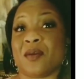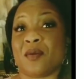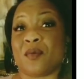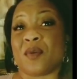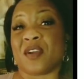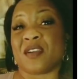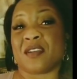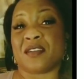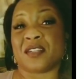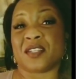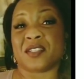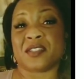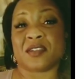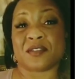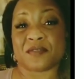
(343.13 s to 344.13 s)
Work on your
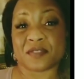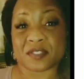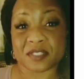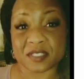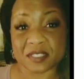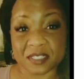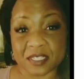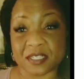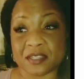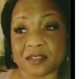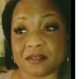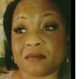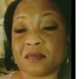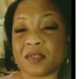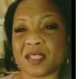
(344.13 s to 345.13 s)

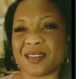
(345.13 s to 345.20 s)
self-esteem.